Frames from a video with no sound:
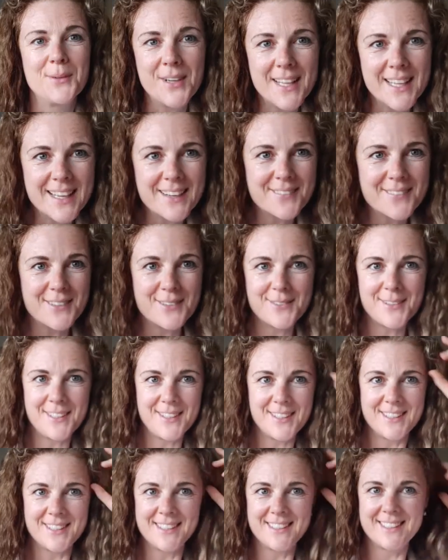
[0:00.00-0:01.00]
morning,
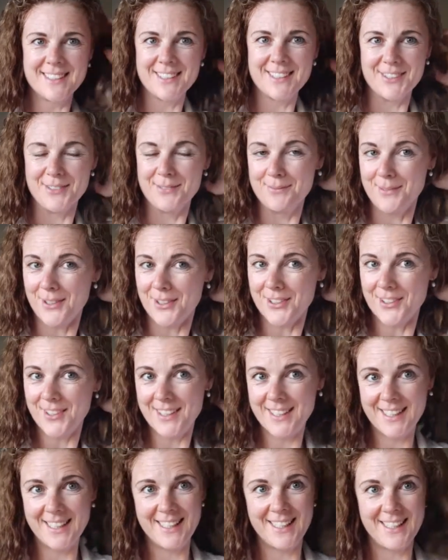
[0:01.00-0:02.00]
everyone. Good
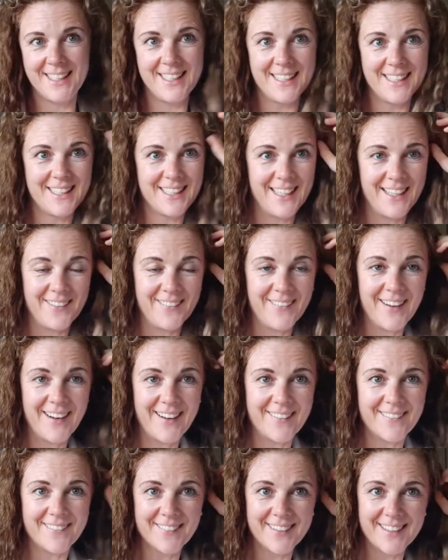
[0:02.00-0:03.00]
morning. How
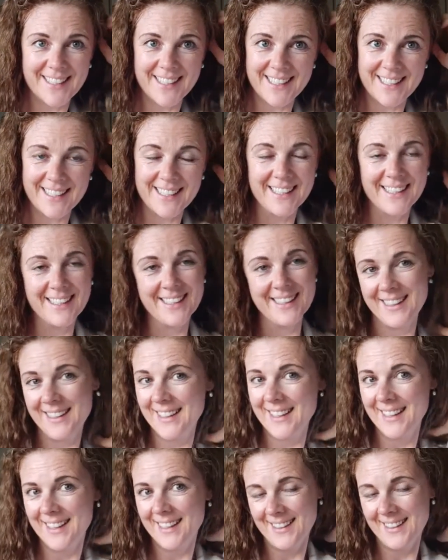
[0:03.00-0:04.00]
are we?
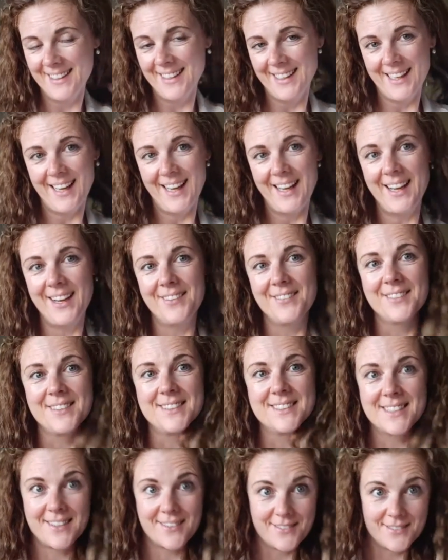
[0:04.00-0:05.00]
How
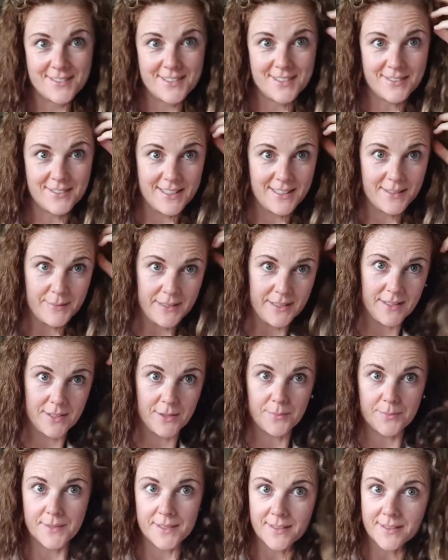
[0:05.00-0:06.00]
is everyone? Looking at a big
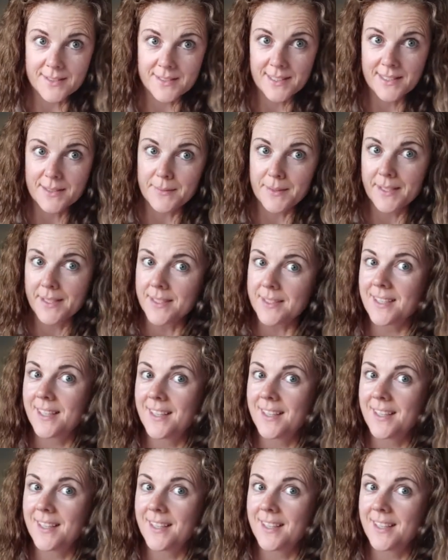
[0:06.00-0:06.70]
lump there inside my head.